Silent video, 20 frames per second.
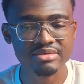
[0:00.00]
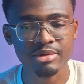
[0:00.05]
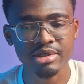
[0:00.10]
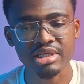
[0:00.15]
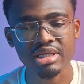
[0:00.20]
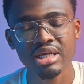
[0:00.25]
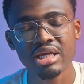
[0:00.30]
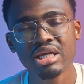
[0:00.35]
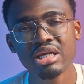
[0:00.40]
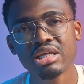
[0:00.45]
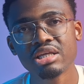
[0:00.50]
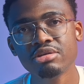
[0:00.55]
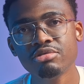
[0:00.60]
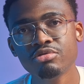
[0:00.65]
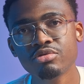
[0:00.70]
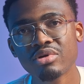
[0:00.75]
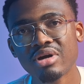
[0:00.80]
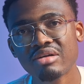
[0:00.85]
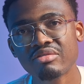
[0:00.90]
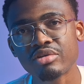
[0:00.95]
But if
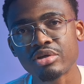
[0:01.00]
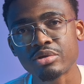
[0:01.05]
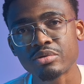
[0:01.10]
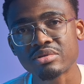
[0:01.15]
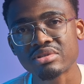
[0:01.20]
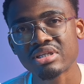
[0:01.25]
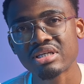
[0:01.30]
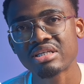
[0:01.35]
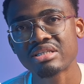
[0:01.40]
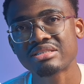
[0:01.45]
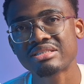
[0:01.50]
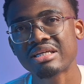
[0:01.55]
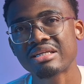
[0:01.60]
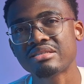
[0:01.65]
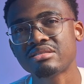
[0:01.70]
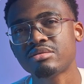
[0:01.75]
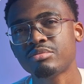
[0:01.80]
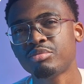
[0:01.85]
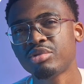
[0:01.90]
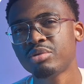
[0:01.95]
you have a use case that
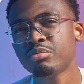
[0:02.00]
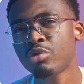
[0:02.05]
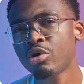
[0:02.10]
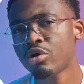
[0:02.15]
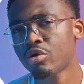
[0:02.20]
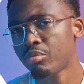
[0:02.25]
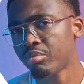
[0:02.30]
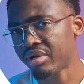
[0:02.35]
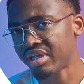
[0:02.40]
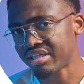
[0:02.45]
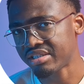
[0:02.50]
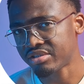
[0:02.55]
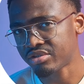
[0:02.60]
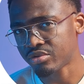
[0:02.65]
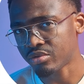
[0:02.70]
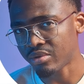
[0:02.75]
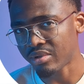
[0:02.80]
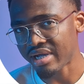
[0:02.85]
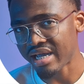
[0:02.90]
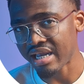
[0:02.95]
is a bit more complex
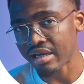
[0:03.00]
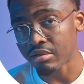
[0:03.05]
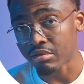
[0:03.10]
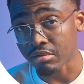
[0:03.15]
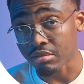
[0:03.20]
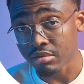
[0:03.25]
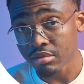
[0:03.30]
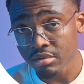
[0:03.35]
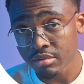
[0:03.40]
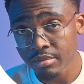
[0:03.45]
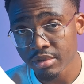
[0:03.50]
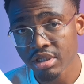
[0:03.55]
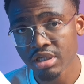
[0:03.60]
to handle,